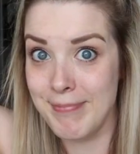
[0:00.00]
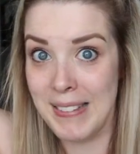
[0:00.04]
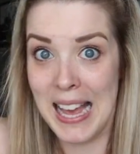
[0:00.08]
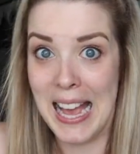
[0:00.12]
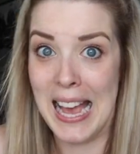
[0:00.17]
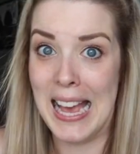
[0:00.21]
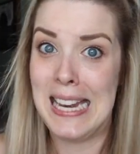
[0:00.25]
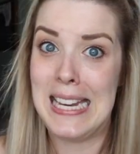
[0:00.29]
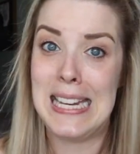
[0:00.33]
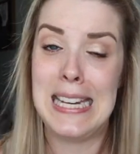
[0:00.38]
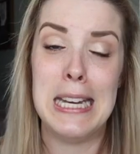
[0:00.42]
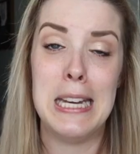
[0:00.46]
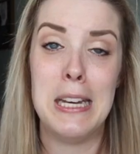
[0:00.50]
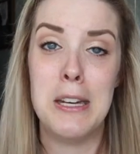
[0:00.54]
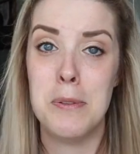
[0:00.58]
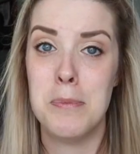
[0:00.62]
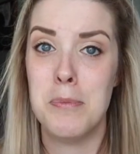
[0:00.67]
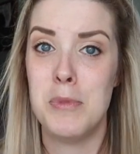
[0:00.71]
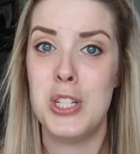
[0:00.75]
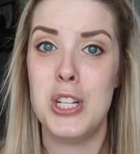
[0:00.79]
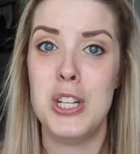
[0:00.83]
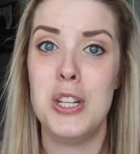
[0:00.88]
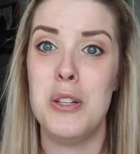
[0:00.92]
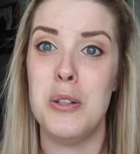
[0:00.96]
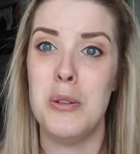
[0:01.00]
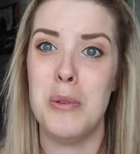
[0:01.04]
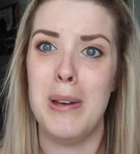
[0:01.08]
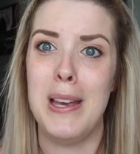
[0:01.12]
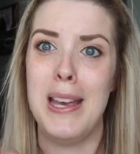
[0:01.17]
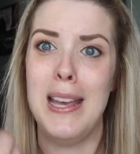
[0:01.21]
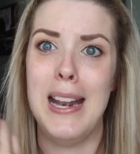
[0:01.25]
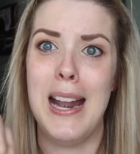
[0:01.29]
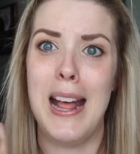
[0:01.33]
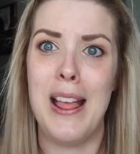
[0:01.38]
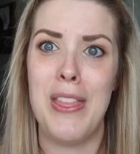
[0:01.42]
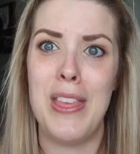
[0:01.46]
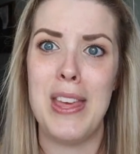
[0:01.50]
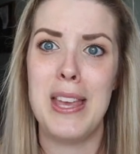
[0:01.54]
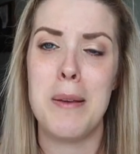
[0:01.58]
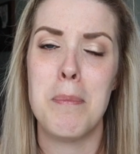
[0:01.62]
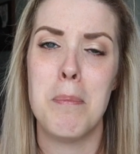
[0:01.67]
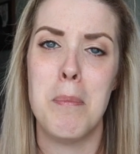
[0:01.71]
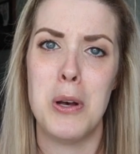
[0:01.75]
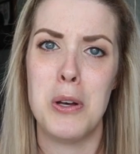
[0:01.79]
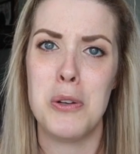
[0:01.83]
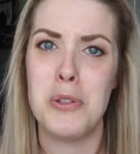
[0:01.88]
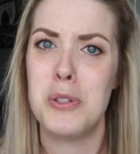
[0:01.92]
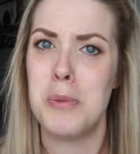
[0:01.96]
I needed them too, and I think
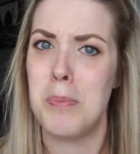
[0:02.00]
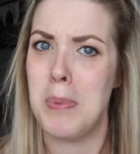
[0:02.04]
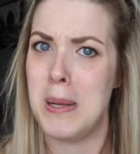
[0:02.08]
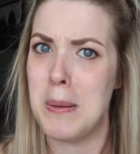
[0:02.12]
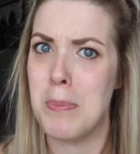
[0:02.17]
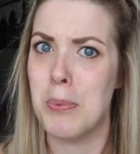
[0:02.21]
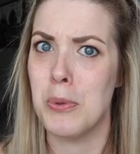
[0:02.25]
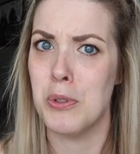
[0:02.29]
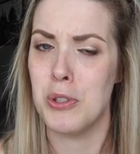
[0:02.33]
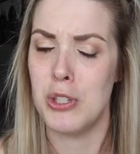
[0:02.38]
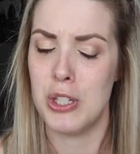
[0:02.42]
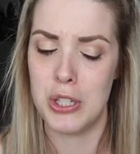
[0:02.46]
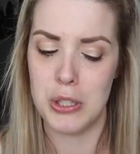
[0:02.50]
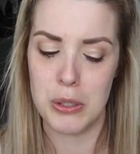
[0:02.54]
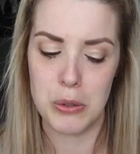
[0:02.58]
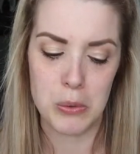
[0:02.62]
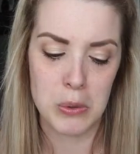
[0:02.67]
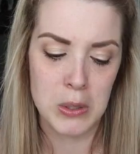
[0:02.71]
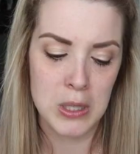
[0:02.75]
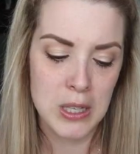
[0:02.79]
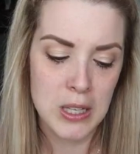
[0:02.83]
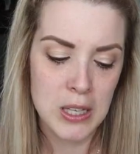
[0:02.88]
most people do.